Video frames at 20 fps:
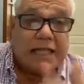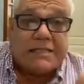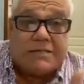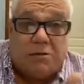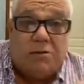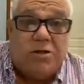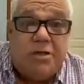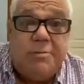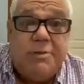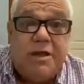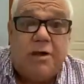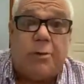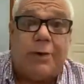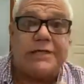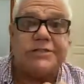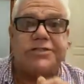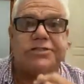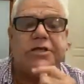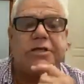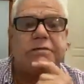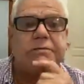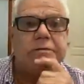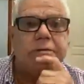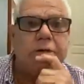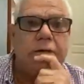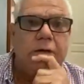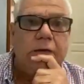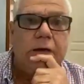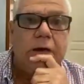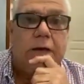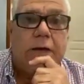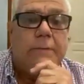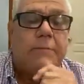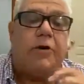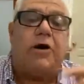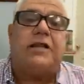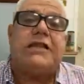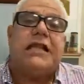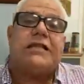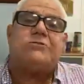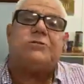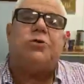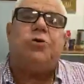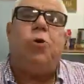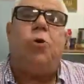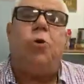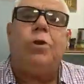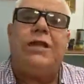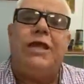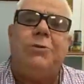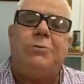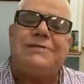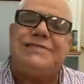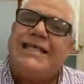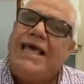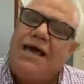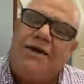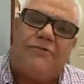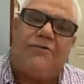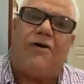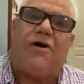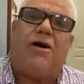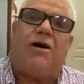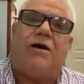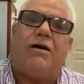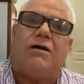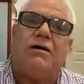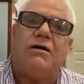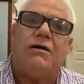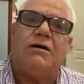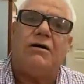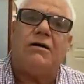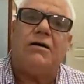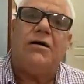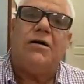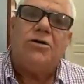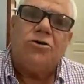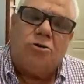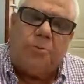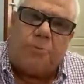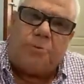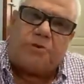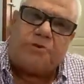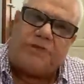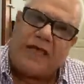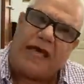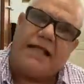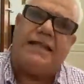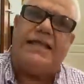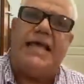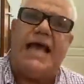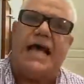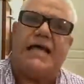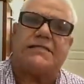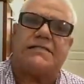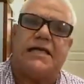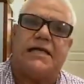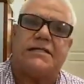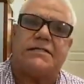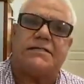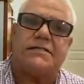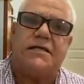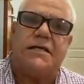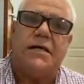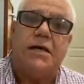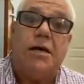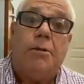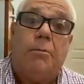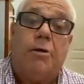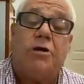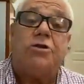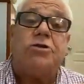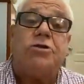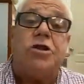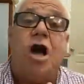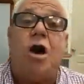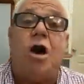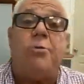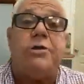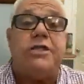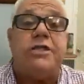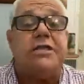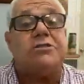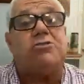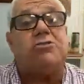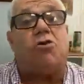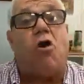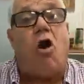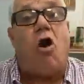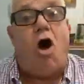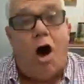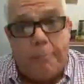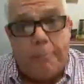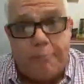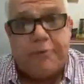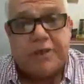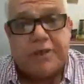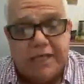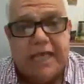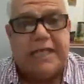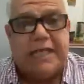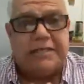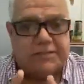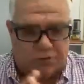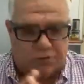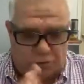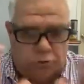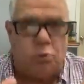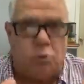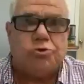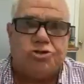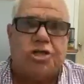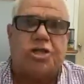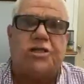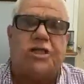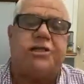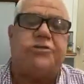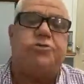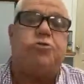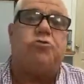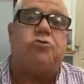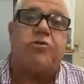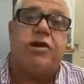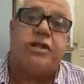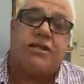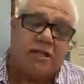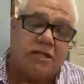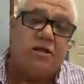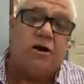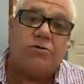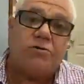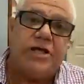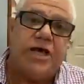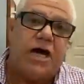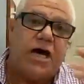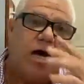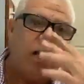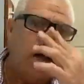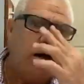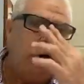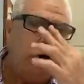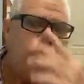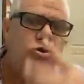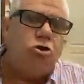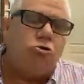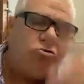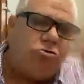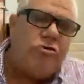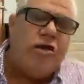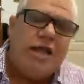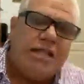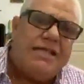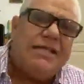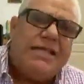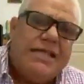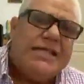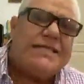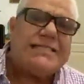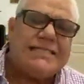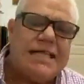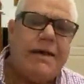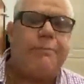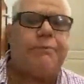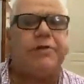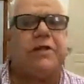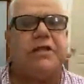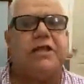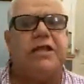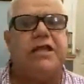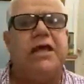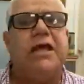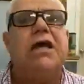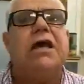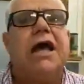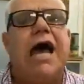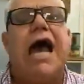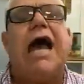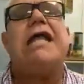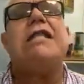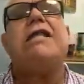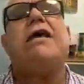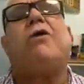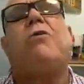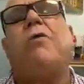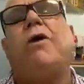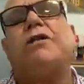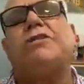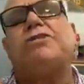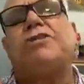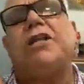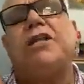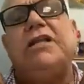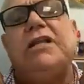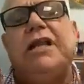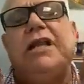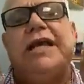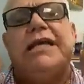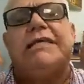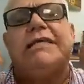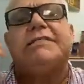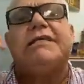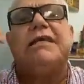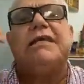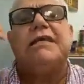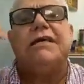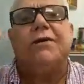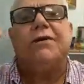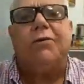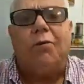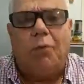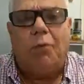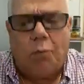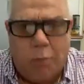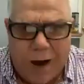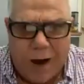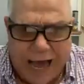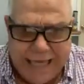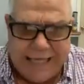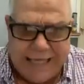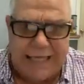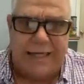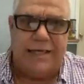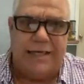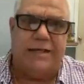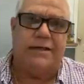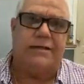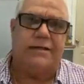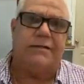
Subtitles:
That's going to be the question. Because that's what holding was there for, to protect the assets. But now in this corporate institution that you created down there, you created this separately. And the question is, why?